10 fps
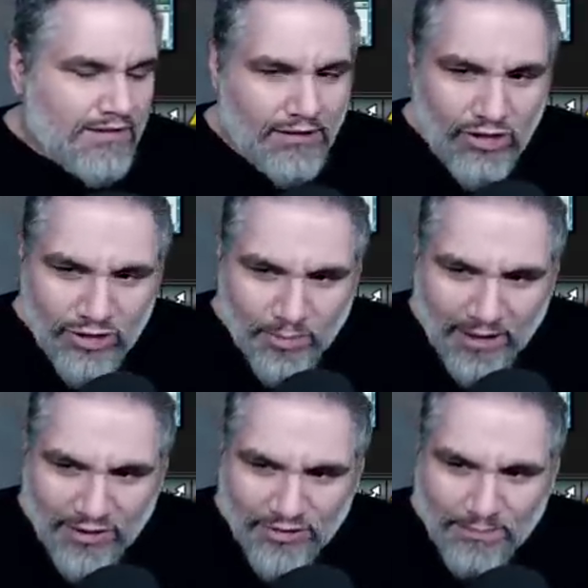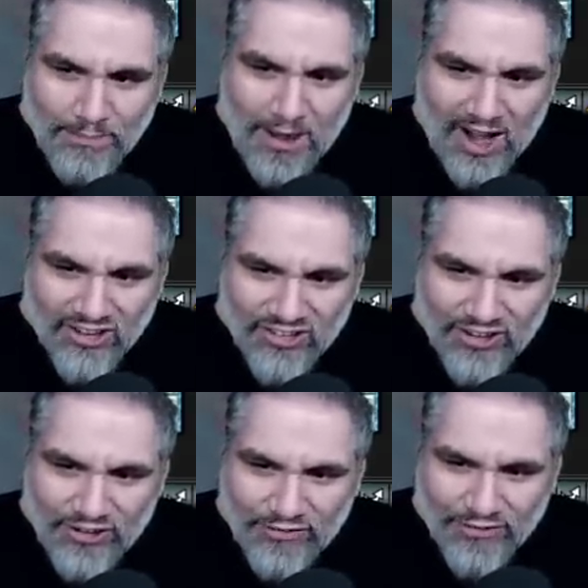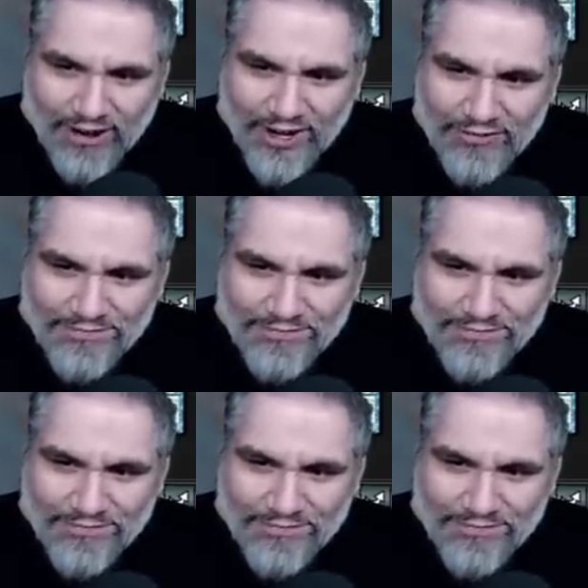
Uh, it's pronounced Moxon, Frank.